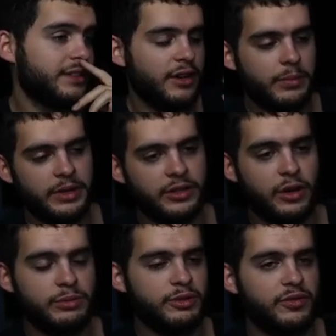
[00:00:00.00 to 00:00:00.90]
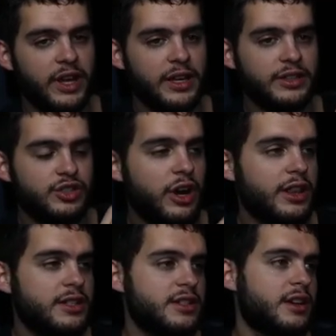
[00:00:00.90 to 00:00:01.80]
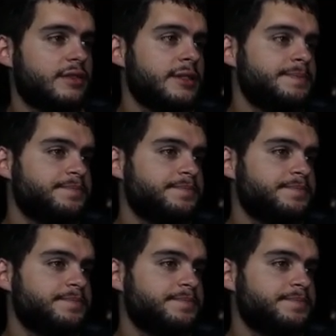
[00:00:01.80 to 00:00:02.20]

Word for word: You know, I mean, in terms of like strength and stuff.